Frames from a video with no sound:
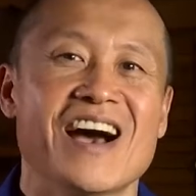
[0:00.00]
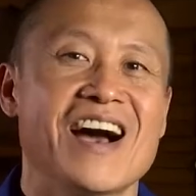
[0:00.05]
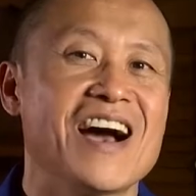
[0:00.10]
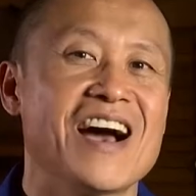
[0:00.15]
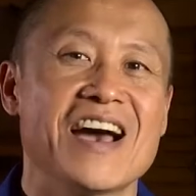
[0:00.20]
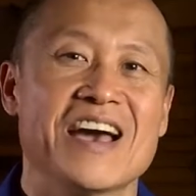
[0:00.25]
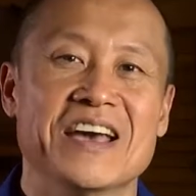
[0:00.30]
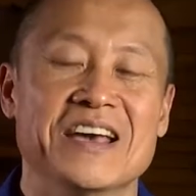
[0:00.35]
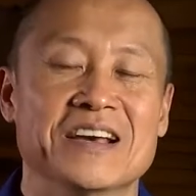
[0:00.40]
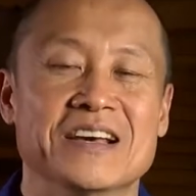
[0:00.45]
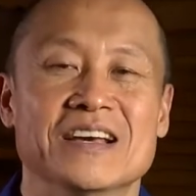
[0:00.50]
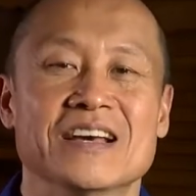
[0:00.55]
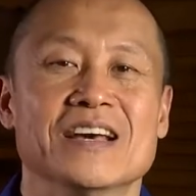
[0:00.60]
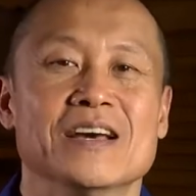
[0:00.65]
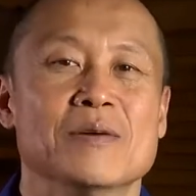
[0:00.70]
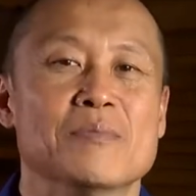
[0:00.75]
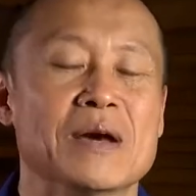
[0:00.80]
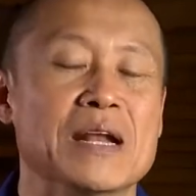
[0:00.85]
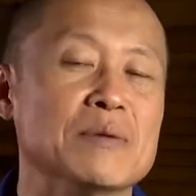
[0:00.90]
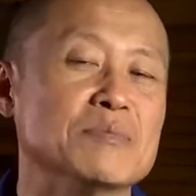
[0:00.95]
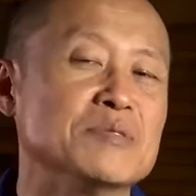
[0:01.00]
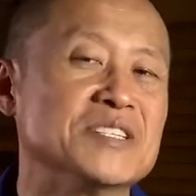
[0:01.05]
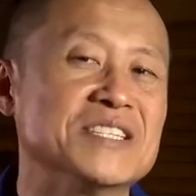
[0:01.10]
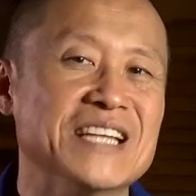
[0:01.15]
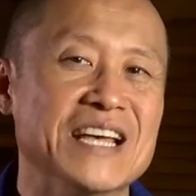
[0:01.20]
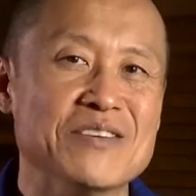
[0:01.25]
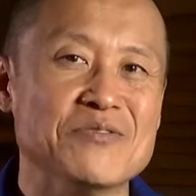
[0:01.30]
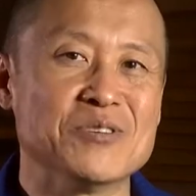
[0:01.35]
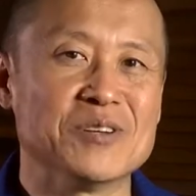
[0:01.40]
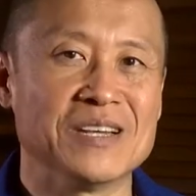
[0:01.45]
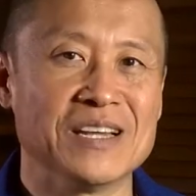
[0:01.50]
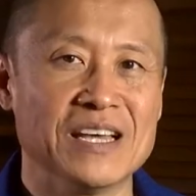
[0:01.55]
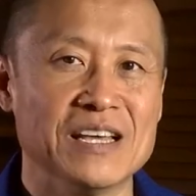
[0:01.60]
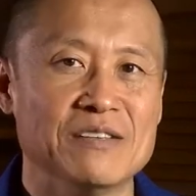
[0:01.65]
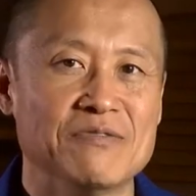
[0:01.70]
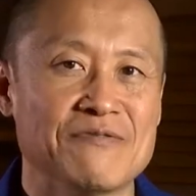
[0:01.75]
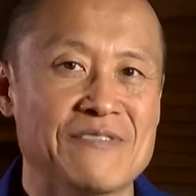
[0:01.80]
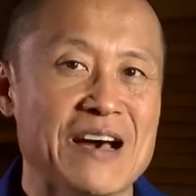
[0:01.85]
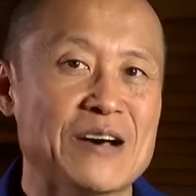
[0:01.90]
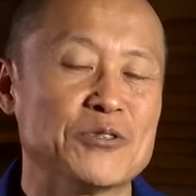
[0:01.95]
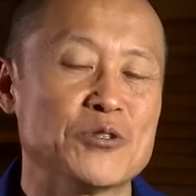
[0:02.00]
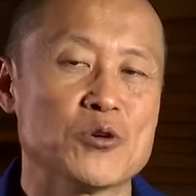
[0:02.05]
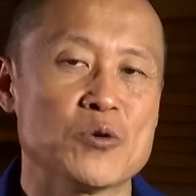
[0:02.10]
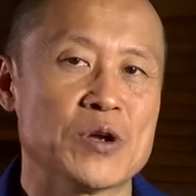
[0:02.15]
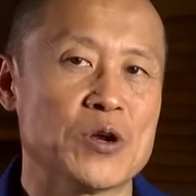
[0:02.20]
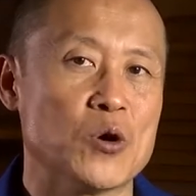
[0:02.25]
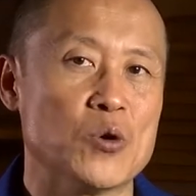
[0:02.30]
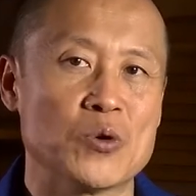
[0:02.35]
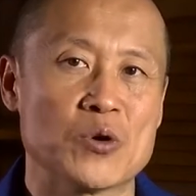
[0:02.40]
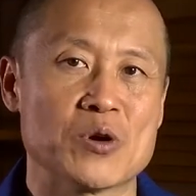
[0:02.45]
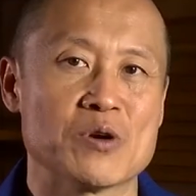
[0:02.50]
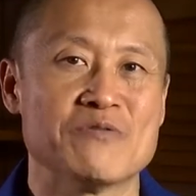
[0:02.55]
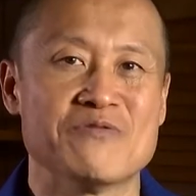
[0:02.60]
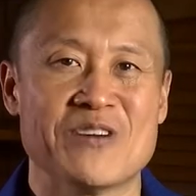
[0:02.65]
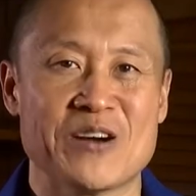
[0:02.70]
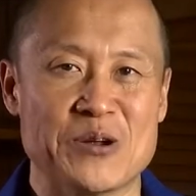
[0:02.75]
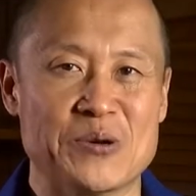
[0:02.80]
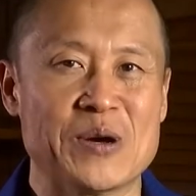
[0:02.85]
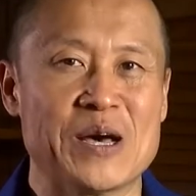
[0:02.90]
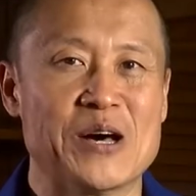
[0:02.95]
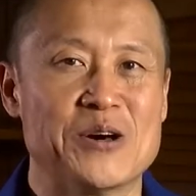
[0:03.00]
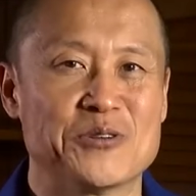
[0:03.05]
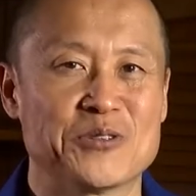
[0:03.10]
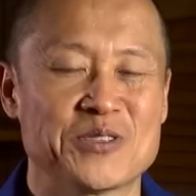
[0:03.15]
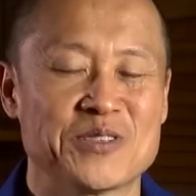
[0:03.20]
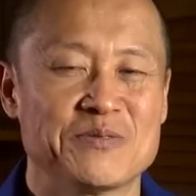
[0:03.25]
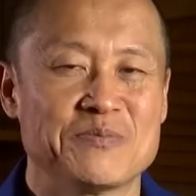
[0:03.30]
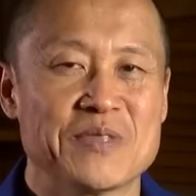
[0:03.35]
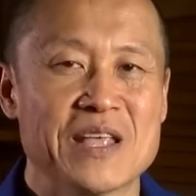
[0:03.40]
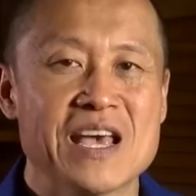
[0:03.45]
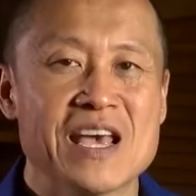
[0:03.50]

Hi, my name is David Lee, founder and owner of Vital Health.